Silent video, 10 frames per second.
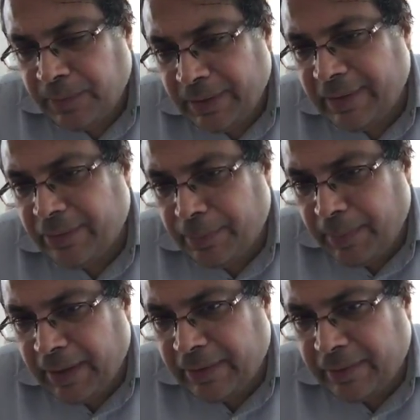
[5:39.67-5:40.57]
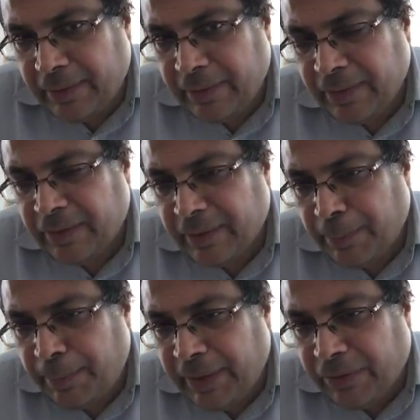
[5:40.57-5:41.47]
This is the
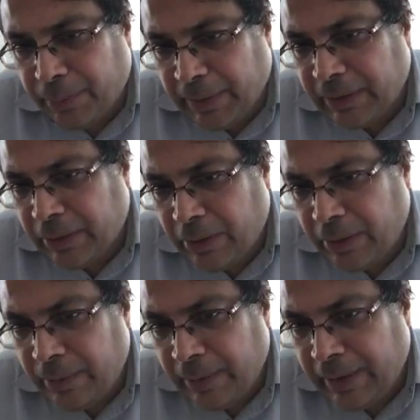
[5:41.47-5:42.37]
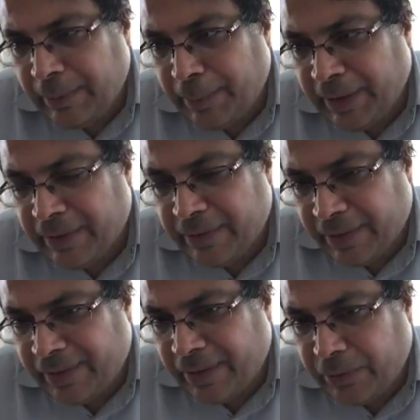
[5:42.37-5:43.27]
biggest mantra and biggest
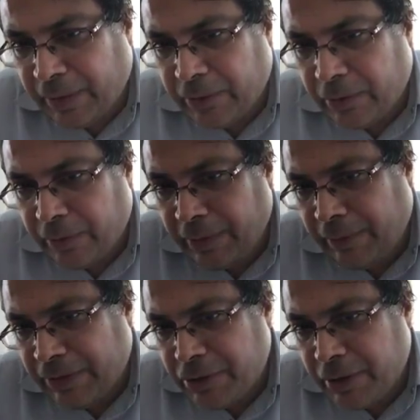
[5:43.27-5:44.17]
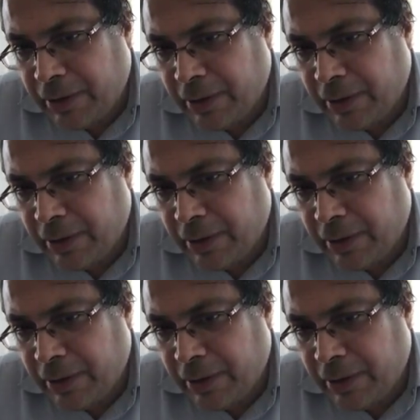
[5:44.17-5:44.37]
success factor of investing.